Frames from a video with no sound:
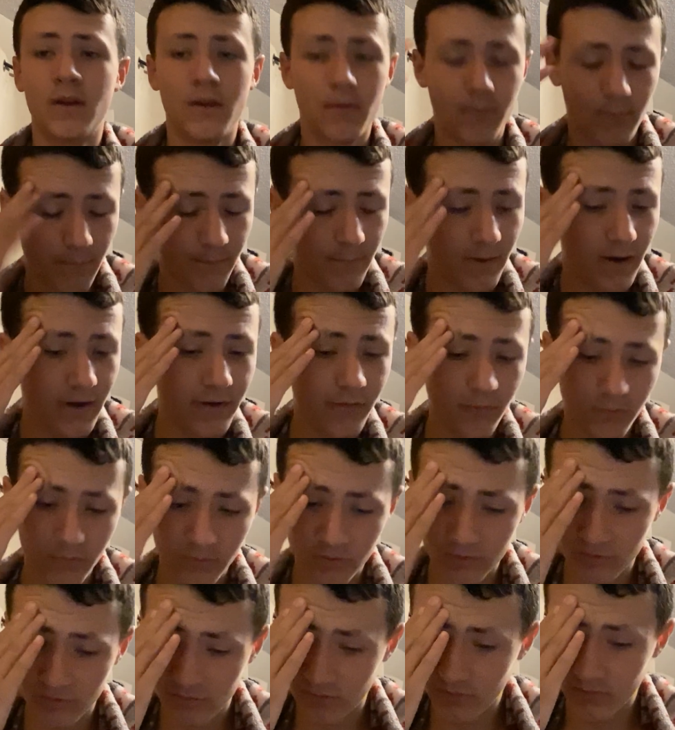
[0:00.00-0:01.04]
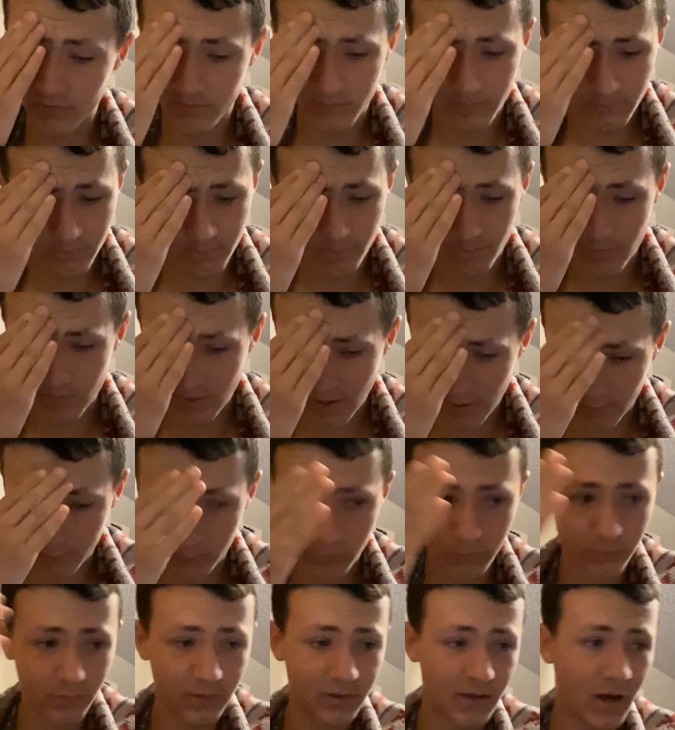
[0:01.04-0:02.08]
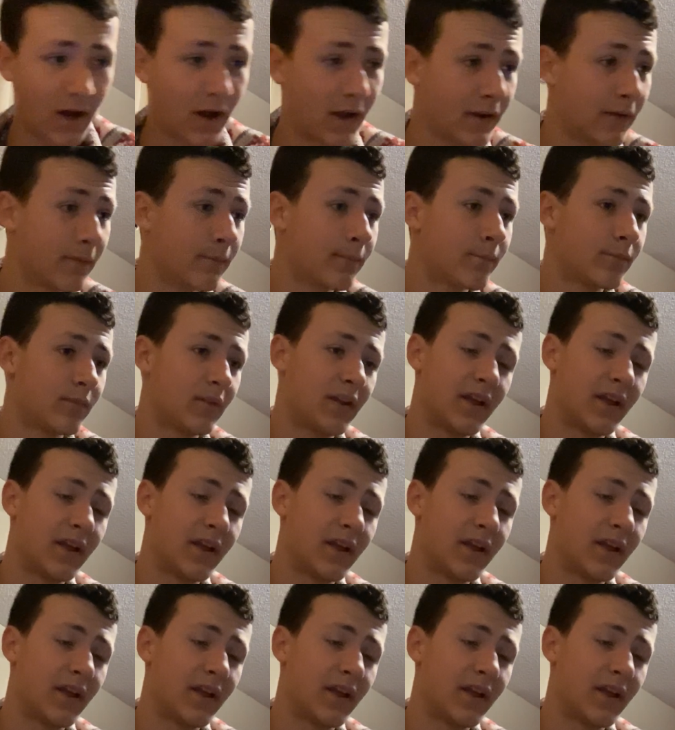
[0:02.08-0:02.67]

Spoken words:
My mind was just absolutely dying,